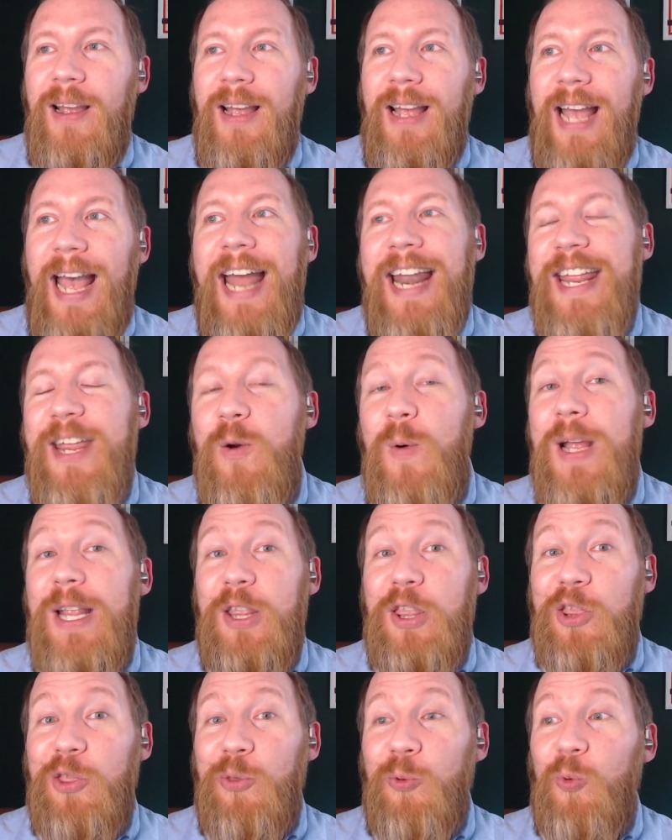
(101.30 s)
and he went
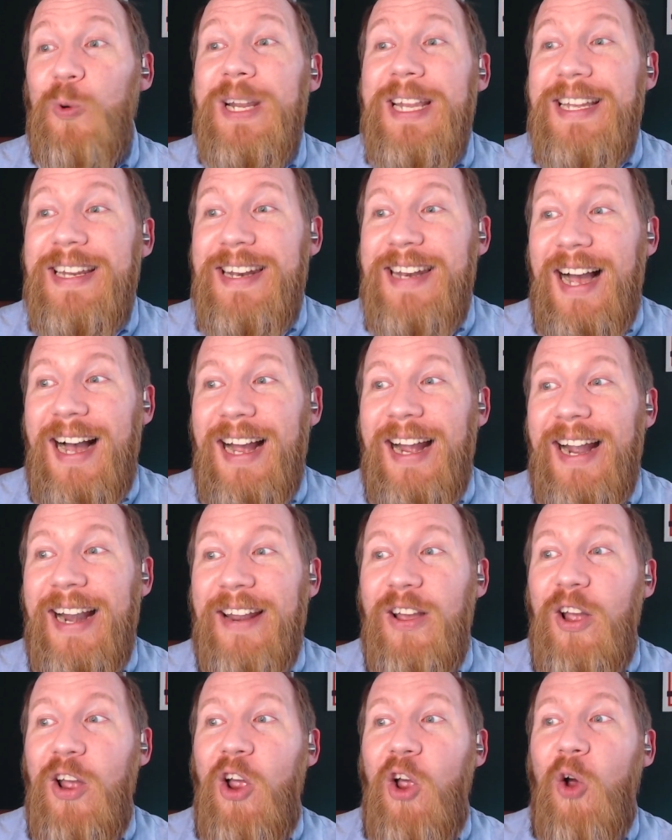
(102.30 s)

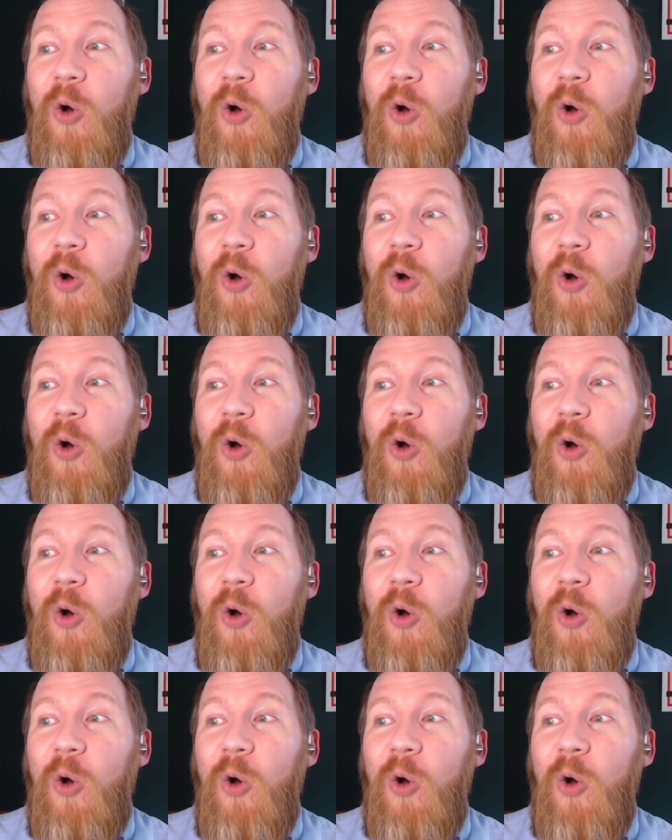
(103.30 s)
3-9